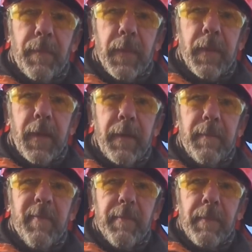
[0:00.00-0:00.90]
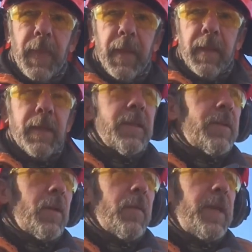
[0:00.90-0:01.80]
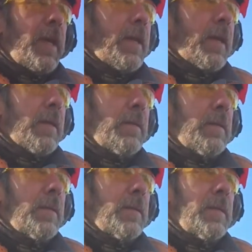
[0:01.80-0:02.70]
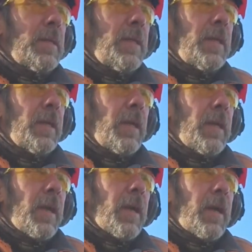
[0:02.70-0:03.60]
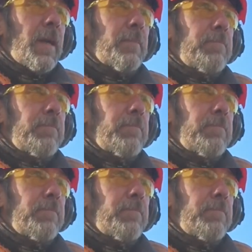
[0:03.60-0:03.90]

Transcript: okay? So if you get a, a